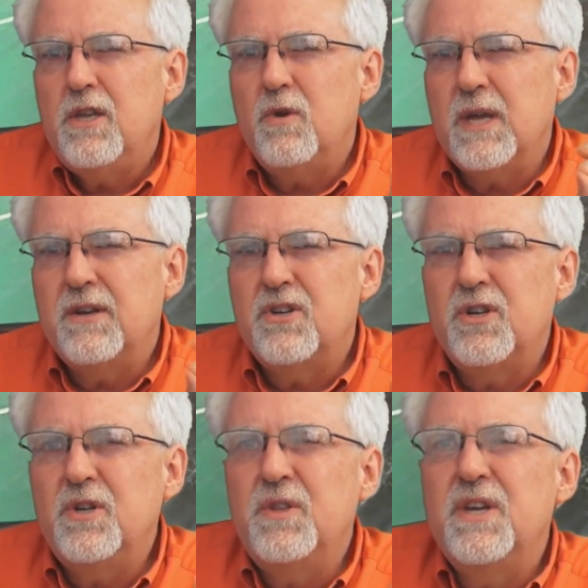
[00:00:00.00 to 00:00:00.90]
You can
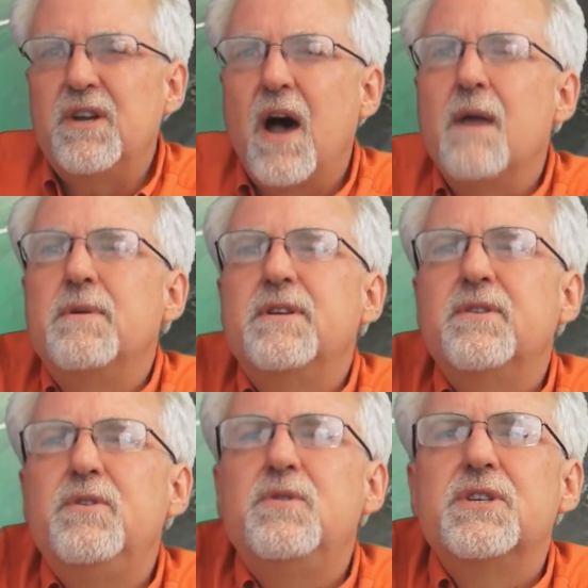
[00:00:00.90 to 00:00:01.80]
tune the knob
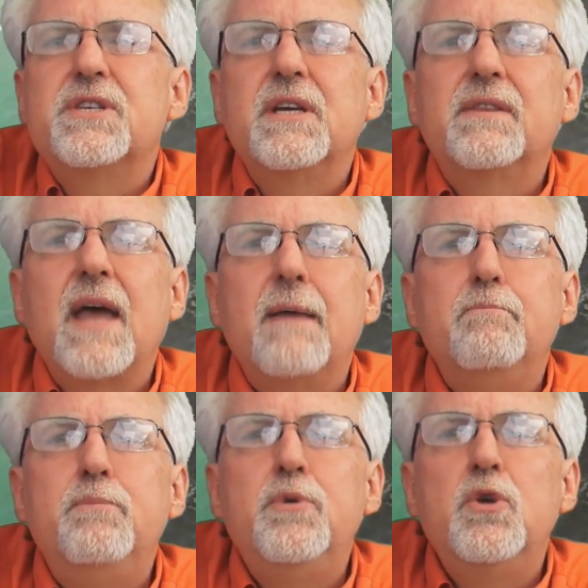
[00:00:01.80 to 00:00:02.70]
until you just get
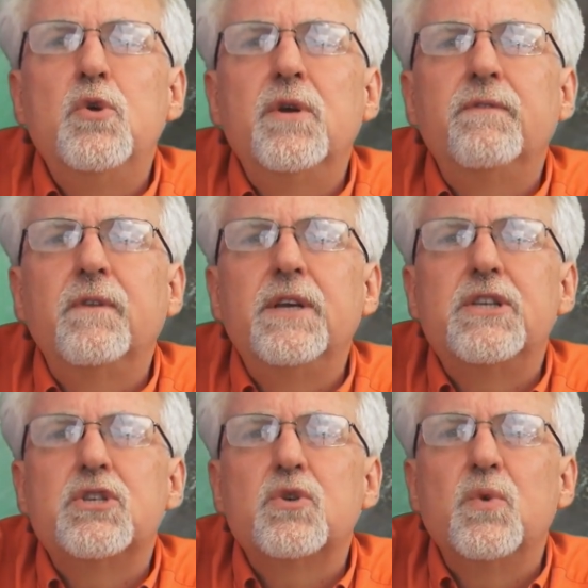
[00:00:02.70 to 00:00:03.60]
that beautifully
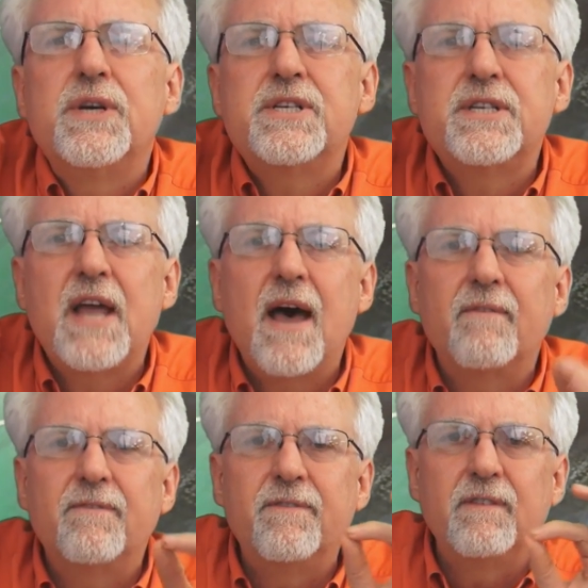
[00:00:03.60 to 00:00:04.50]
squished
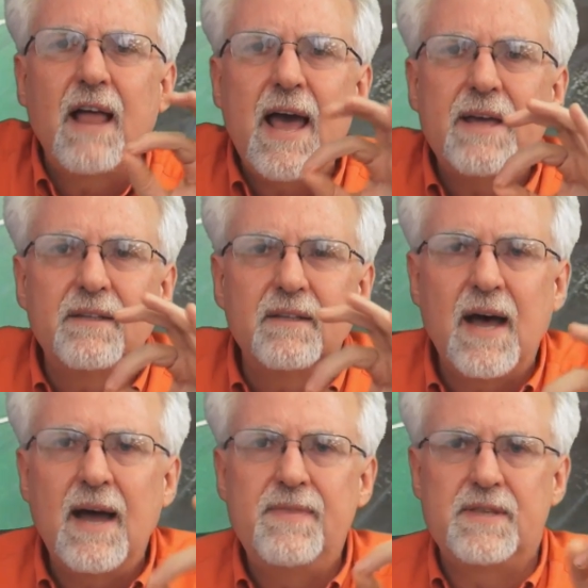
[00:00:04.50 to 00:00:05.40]
out flat
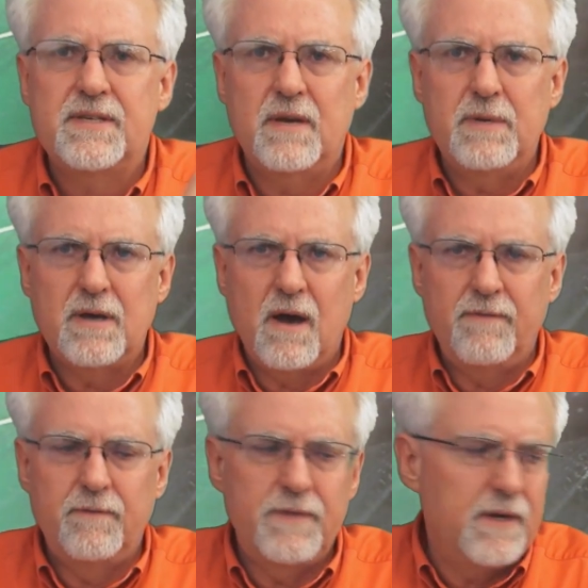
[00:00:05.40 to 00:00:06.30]
line that's coming
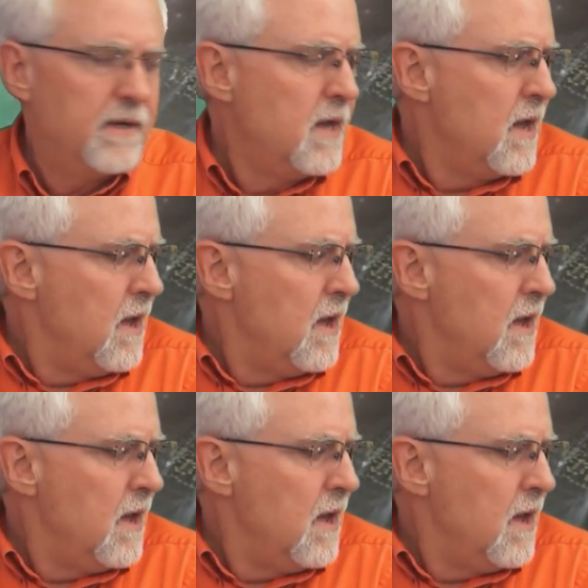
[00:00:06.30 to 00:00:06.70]
off of the